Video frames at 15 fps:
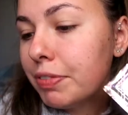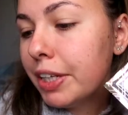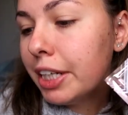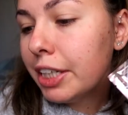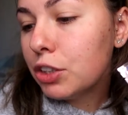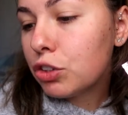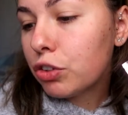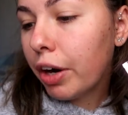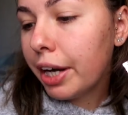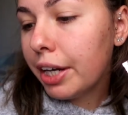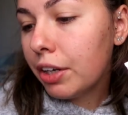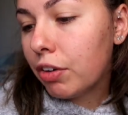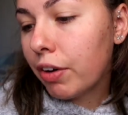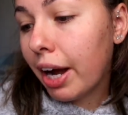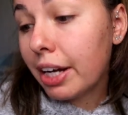feeling dry
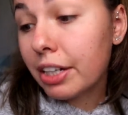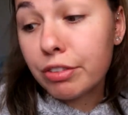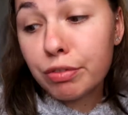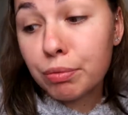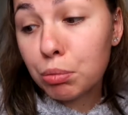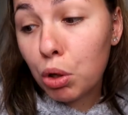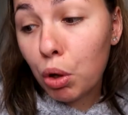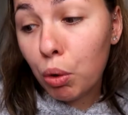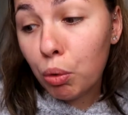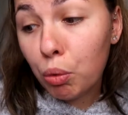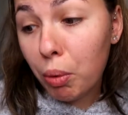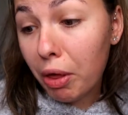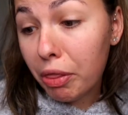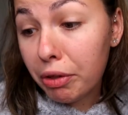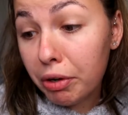and cracked from cold
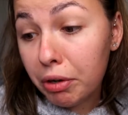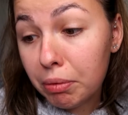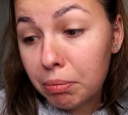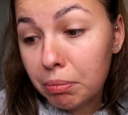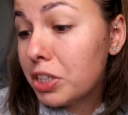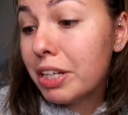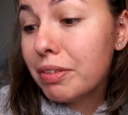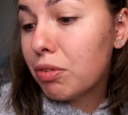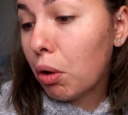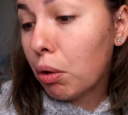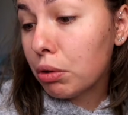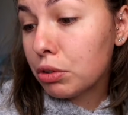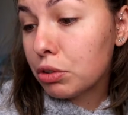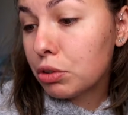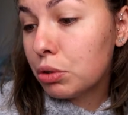weather. Steve
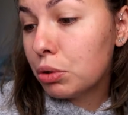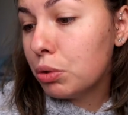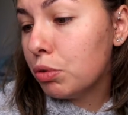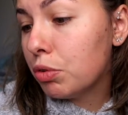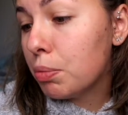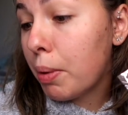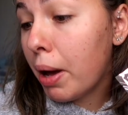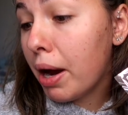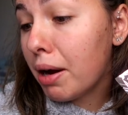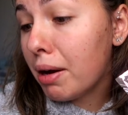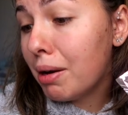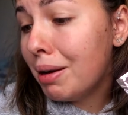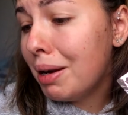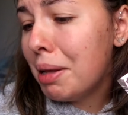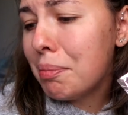Laurent's Tool Repair
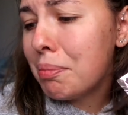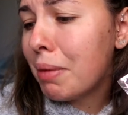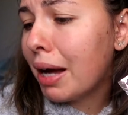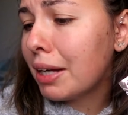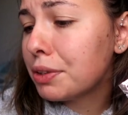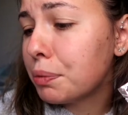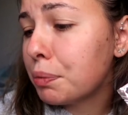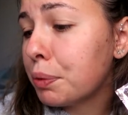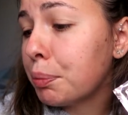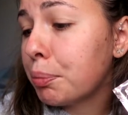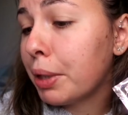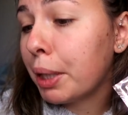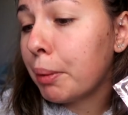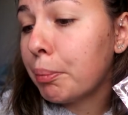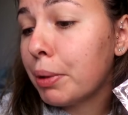Lip Mask will
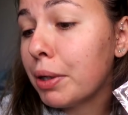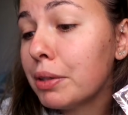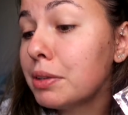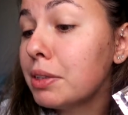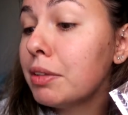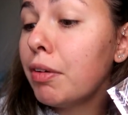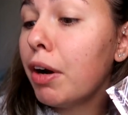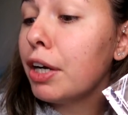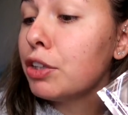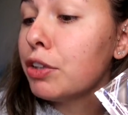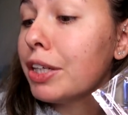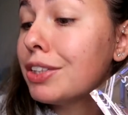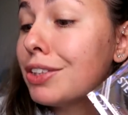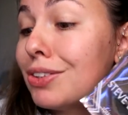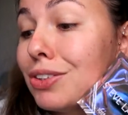bring a burst of
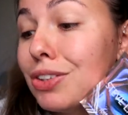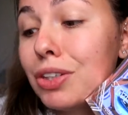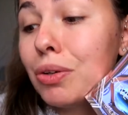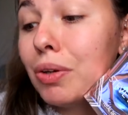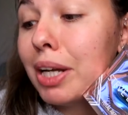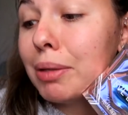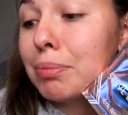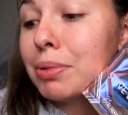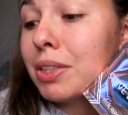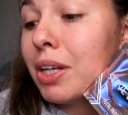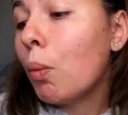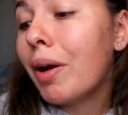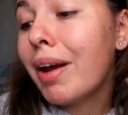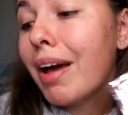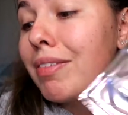hydration to your lips
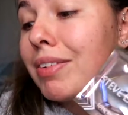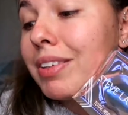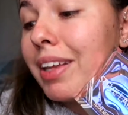whenever